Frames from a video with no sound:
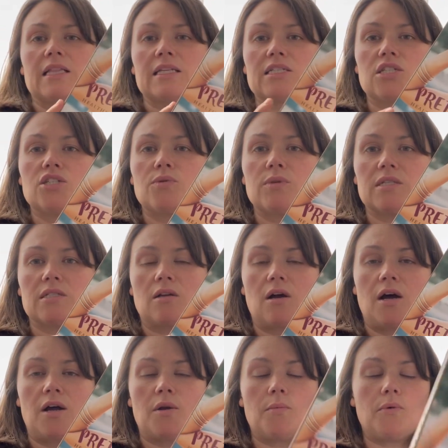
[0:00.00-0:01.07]
listened to this on
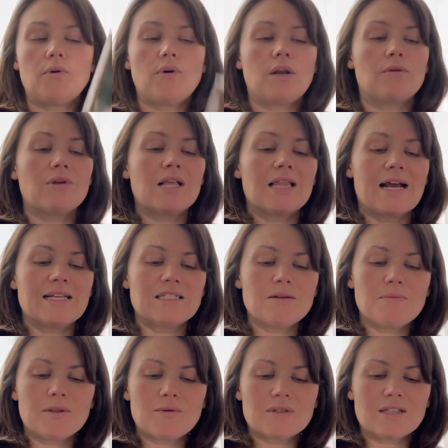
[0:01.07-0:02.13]
Audible and I really liked it,
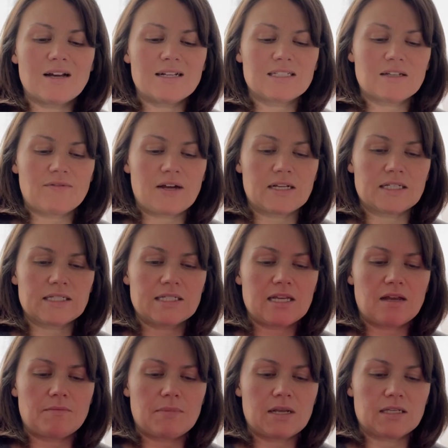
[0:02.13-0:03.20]
but there was a lot of stuff I had to
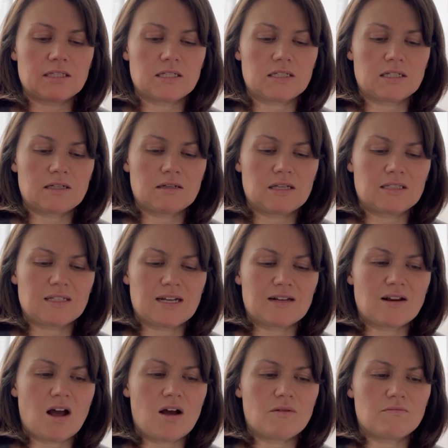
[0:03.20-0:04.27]
skip because it's like
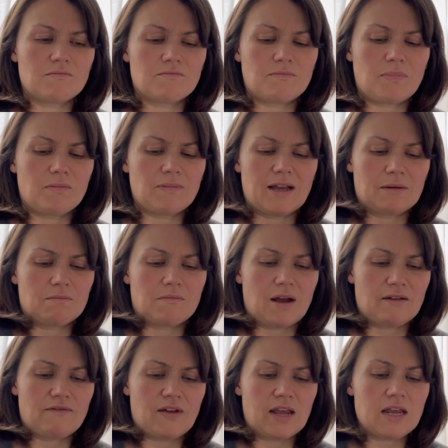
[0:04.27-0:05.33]
not like
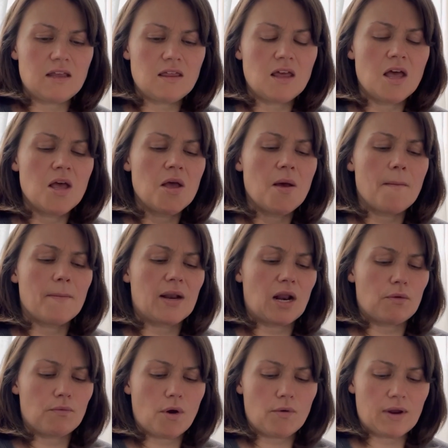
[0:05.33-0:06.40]
my faith, but
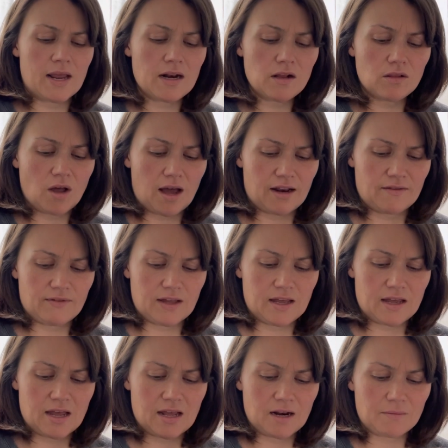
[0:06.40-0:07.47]
I wrote in a lot of
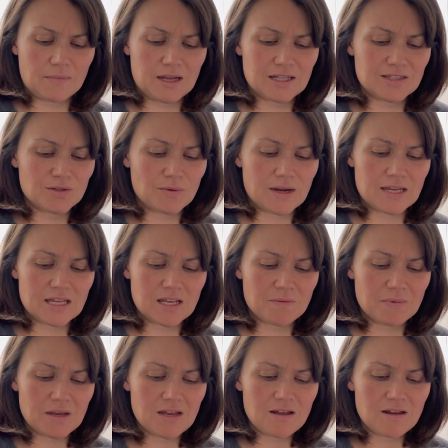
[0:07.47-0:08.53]
it and I'm like, do I
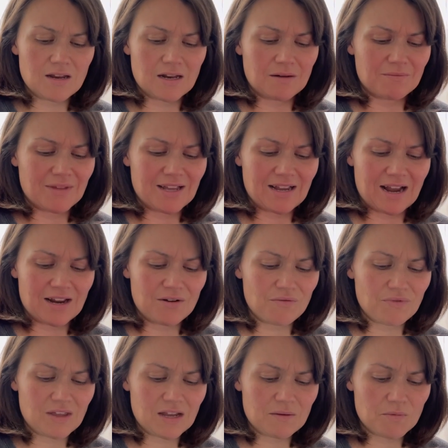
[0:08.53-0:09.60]
keep it? And I'm like, I
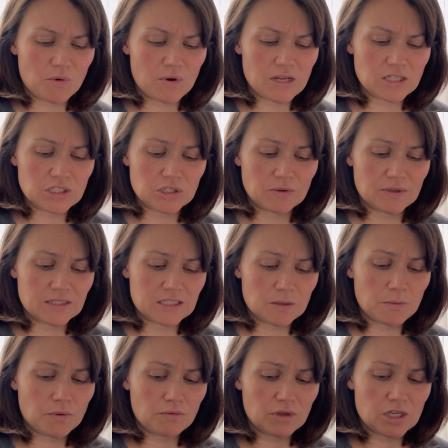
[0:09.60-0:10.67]
don't think I'm going to. And
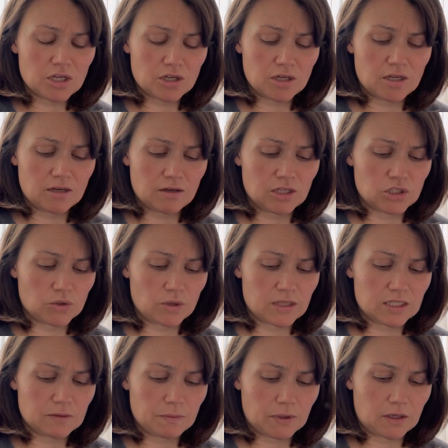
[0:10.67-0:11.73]
someone really could enjoy
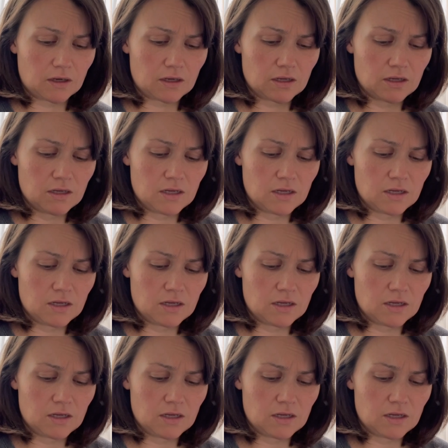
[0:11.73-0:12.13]
this book.